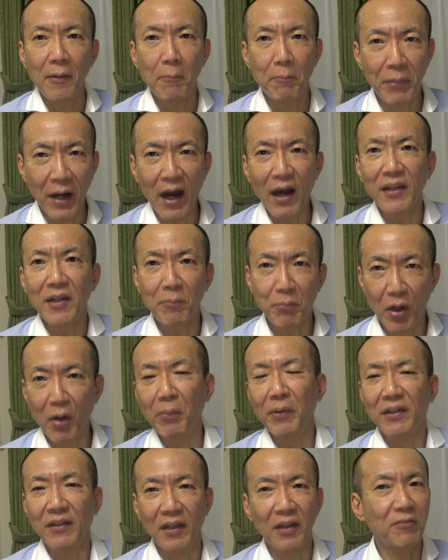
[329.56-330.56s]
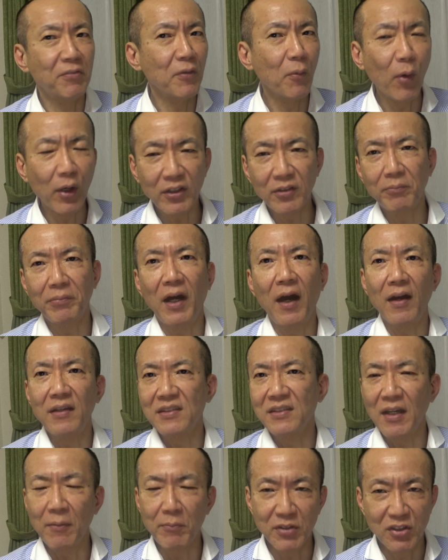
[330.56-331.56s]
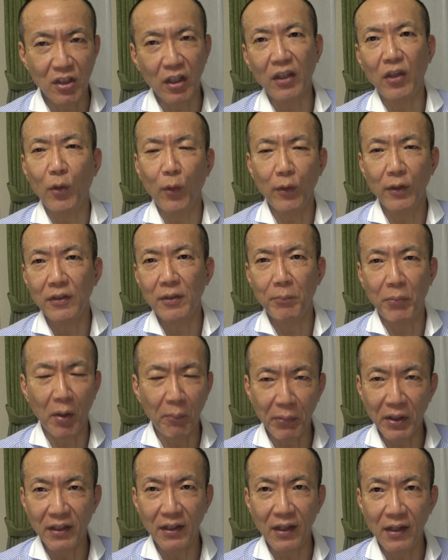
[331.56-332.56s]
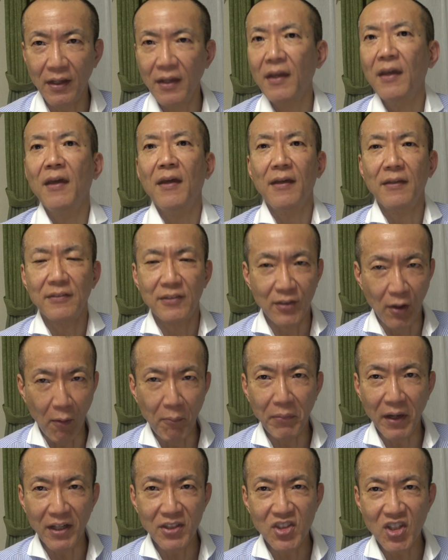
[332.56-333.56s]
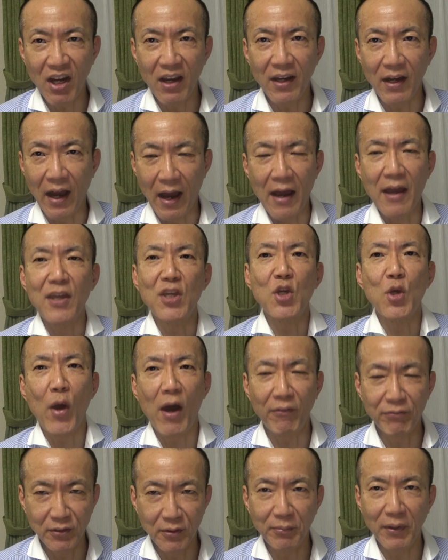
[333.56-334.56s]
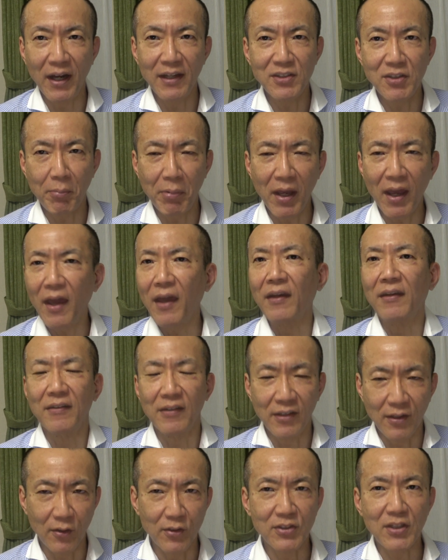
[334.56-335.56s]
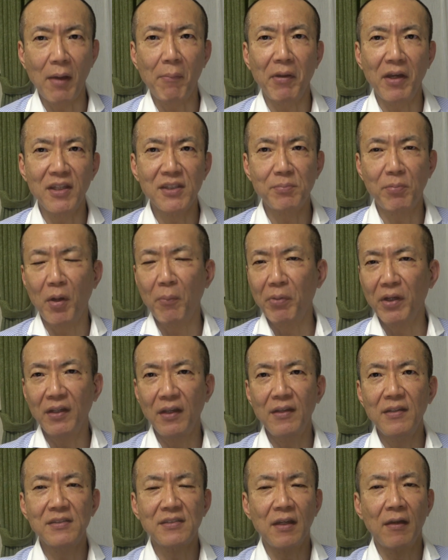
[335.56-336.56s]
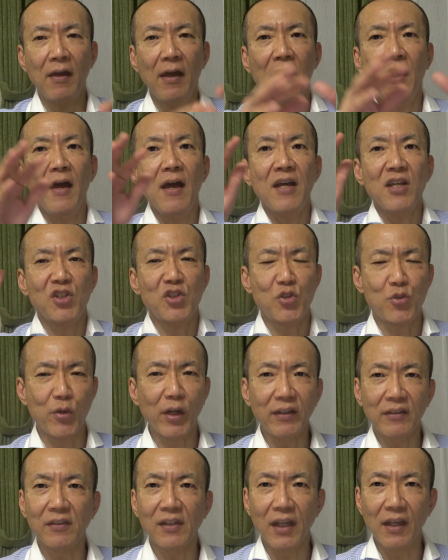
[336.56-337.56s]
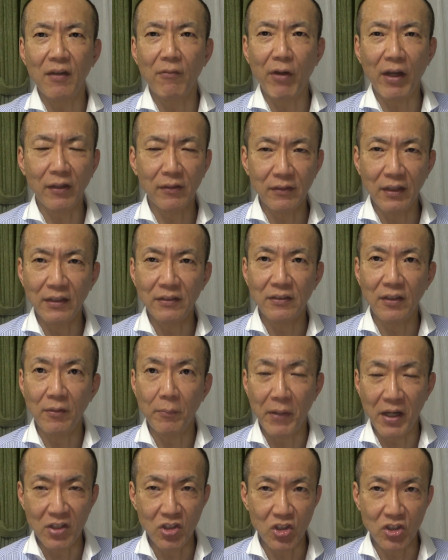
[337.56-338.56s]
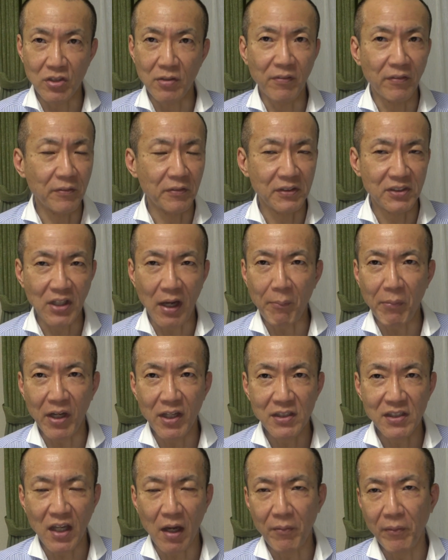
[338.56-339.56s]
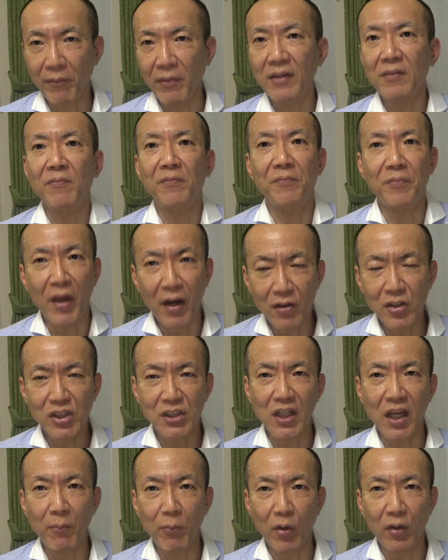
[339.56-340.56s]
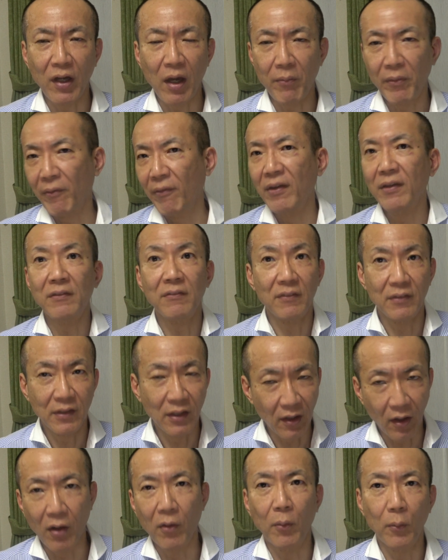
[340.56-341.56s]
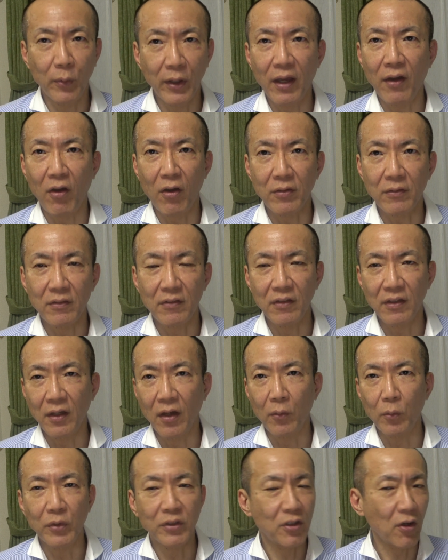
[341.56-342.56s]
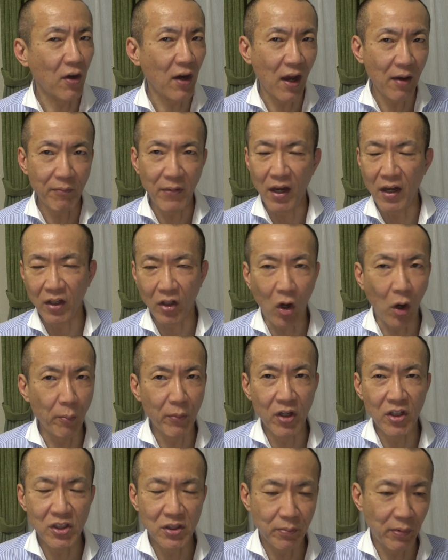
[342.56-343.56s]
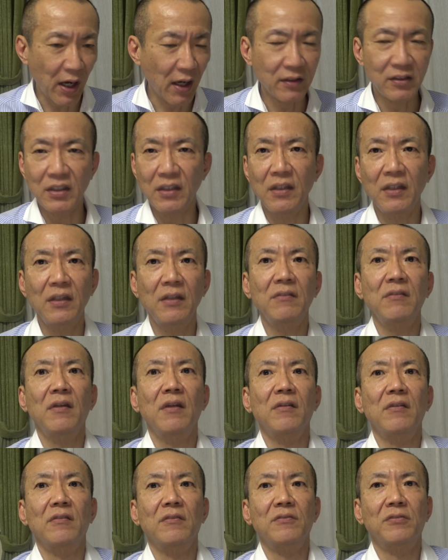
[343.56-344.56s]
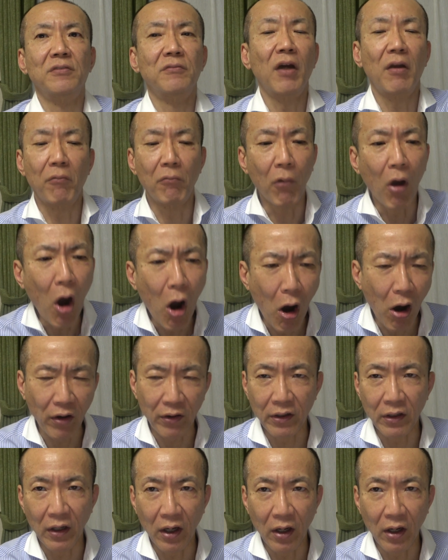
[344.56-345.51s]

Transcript: buy the property. If you want to buy some secured property, don't buy China. You have to buy Japan. Japanese properties are strictly regulated by the Japanese government, very stable government. We are not. We don't have any communist party who are wrong.